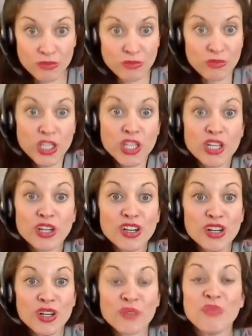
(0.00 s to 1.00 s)

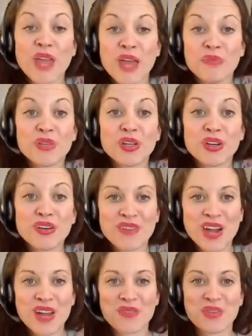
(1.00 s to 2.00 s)
cured and
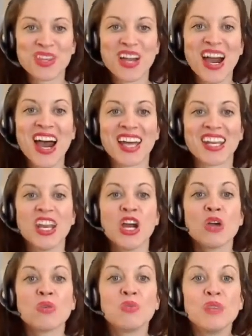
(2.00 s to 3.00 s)
purified with God,
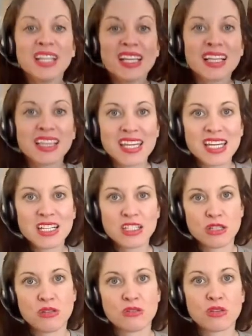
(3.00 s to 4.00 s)
really leads
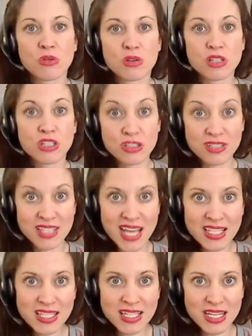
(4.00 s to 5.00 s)
you towards your
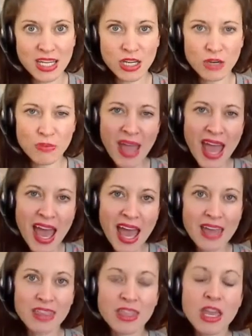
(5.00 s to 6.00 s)
destiny, your
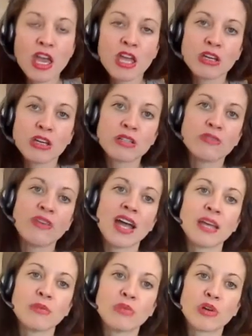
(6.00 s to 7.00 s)
path, your
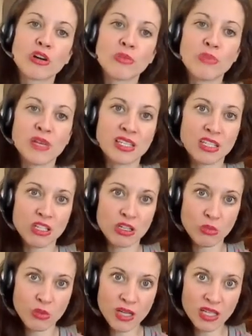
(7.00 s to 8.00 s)
divine purpose and your
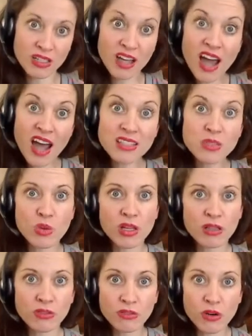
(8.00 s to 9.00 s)
will, God's
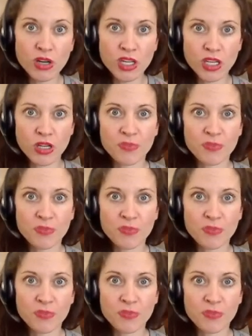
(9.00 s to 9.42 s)
will for you.